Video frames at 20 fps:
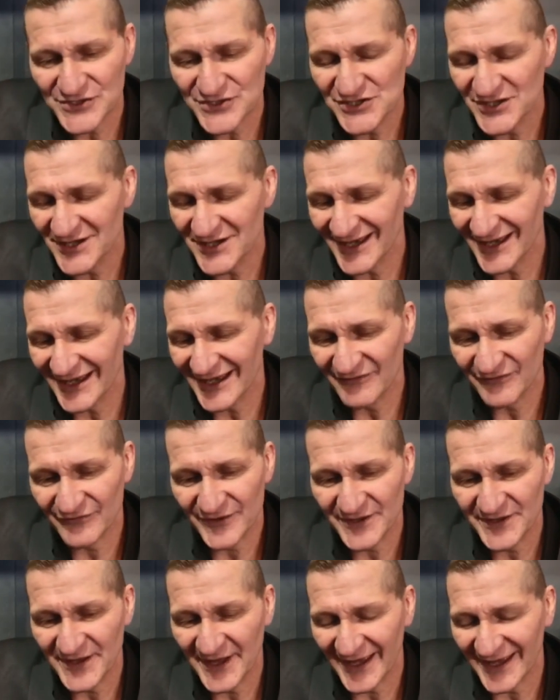every
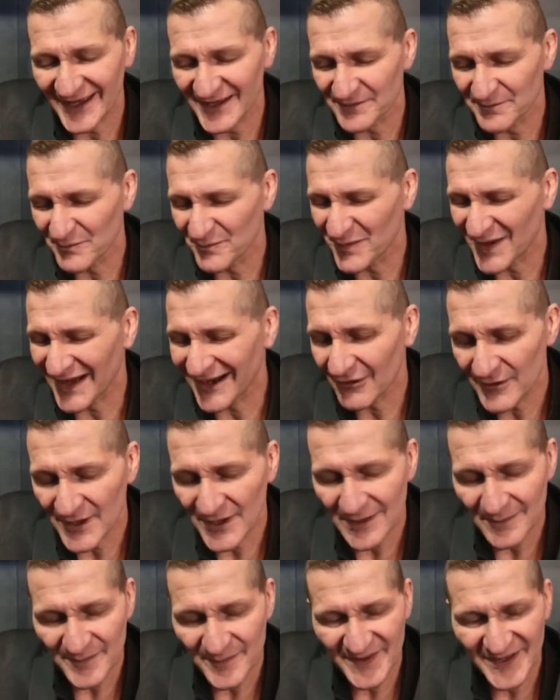day. Power
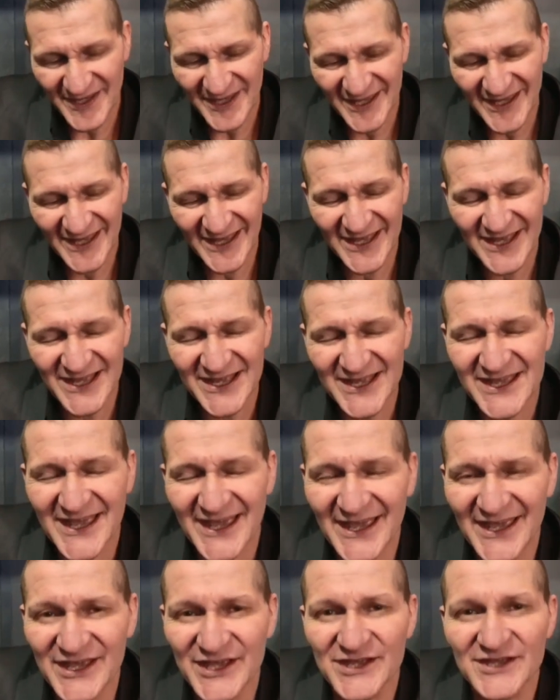up,
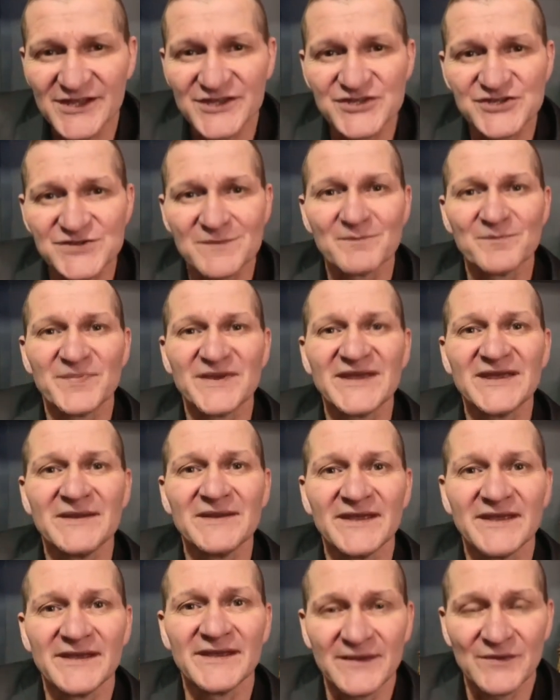engage,
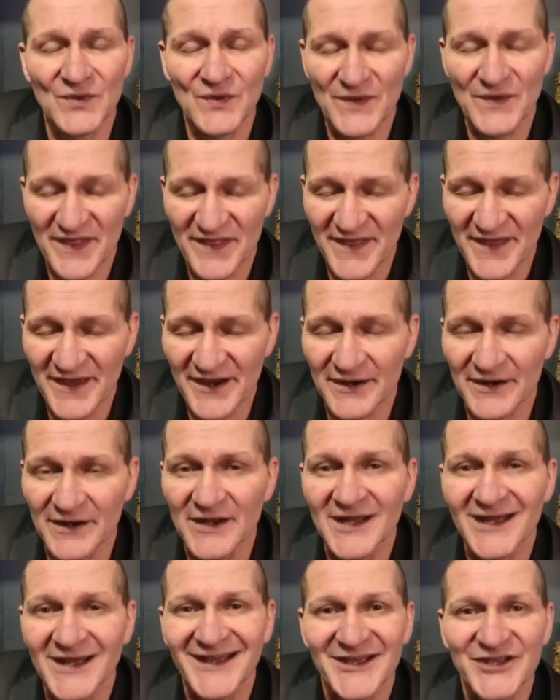be there.
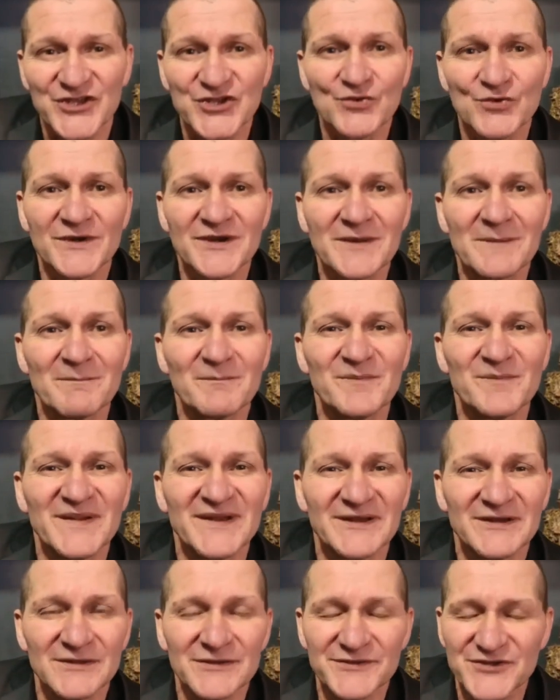You want to
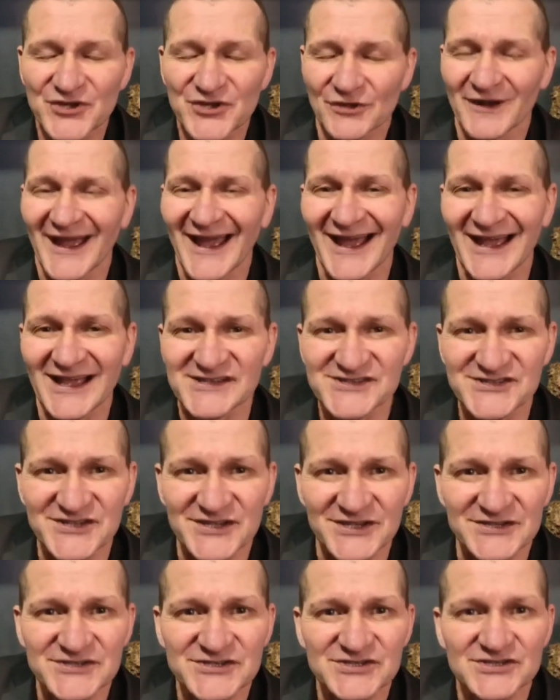build your
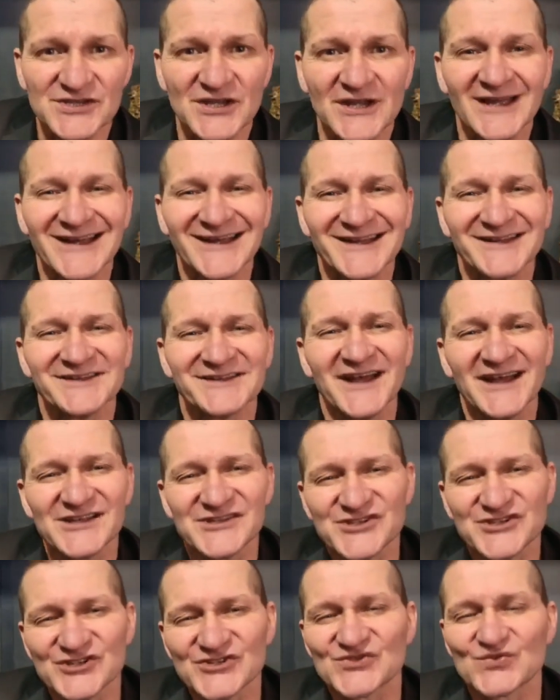assets, not
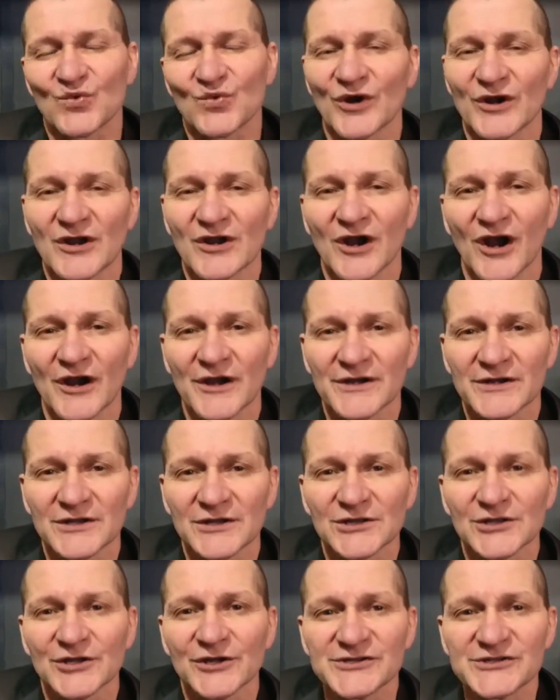just work harder.
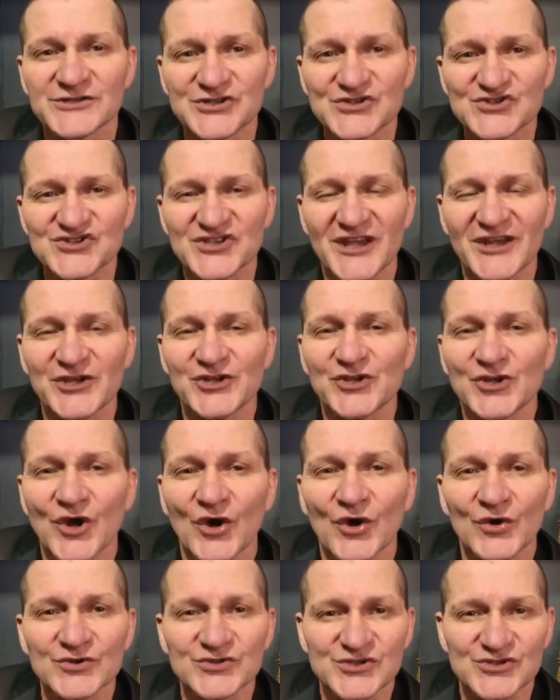Learn to say
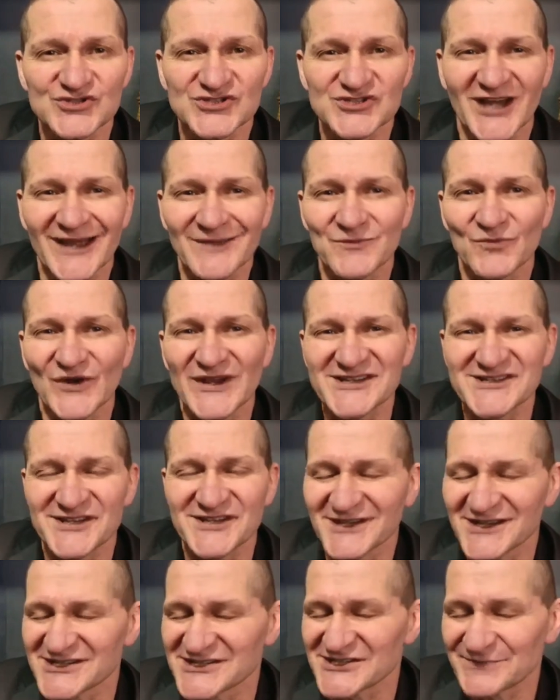no to time wasting
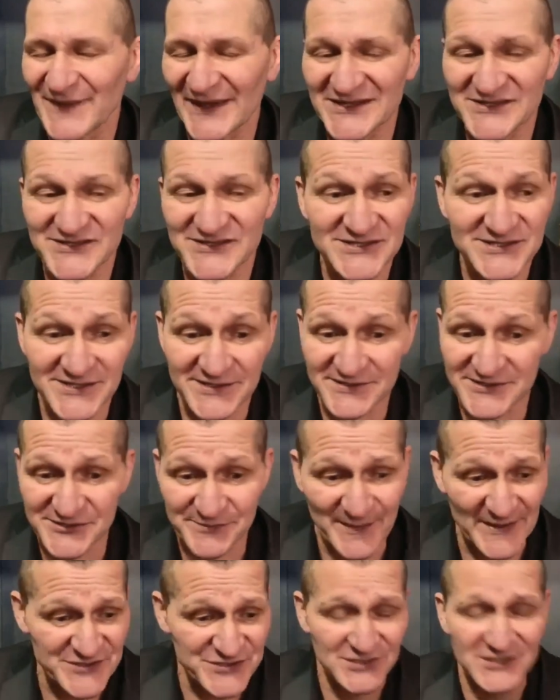expenses, and
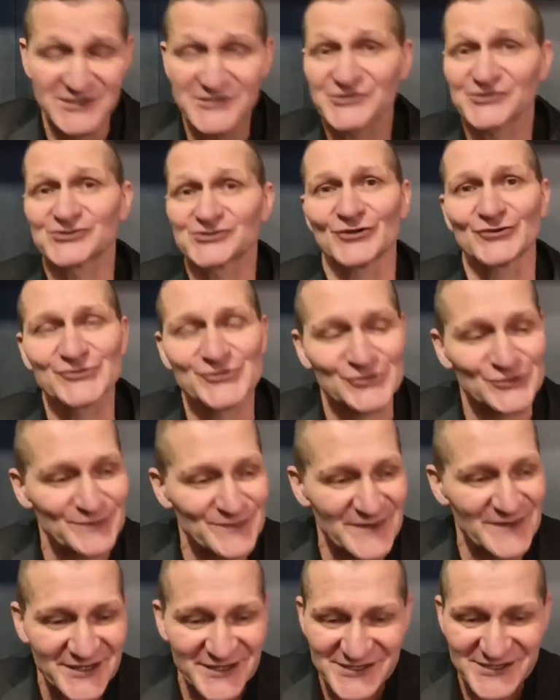especially social
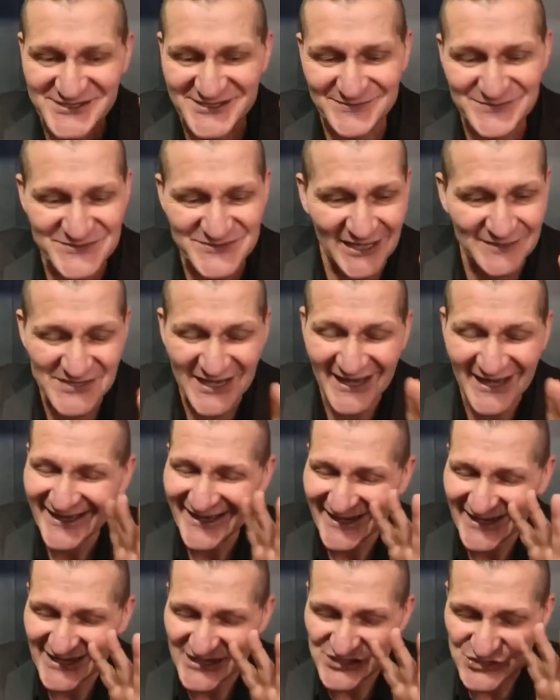media. Sometimes
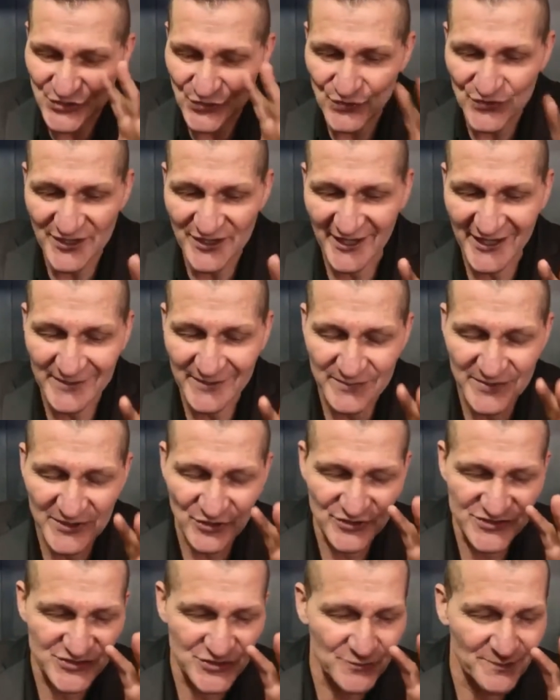it's okay
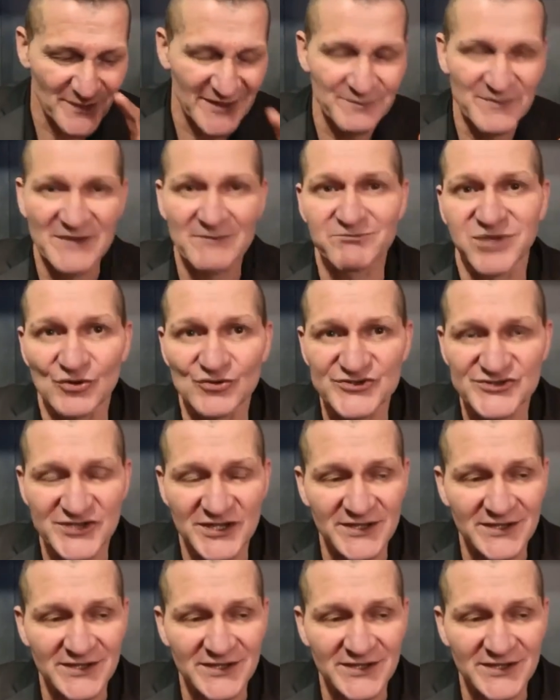because you may be posting,